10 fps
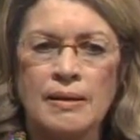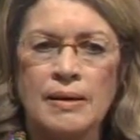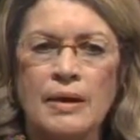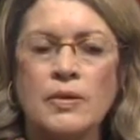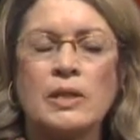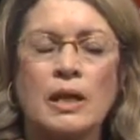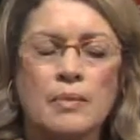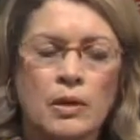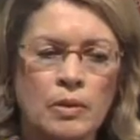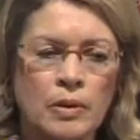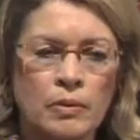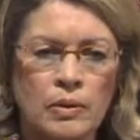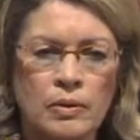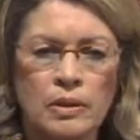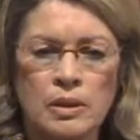every time an urban
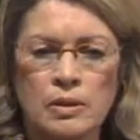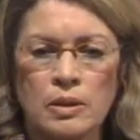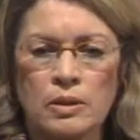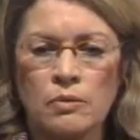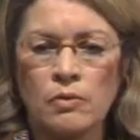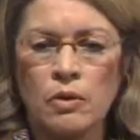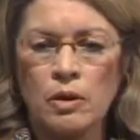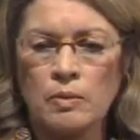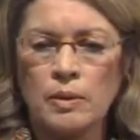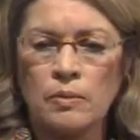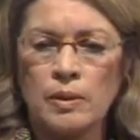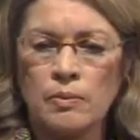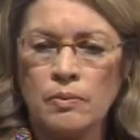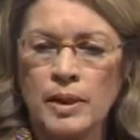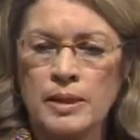renewal district is formed and we
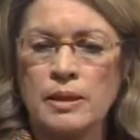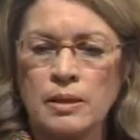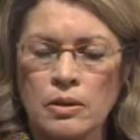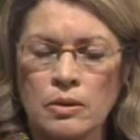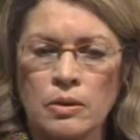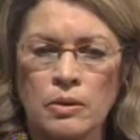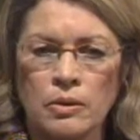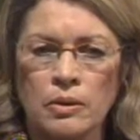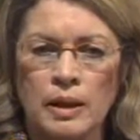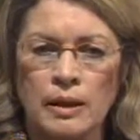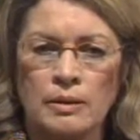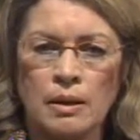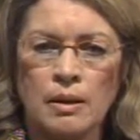raise the concern that,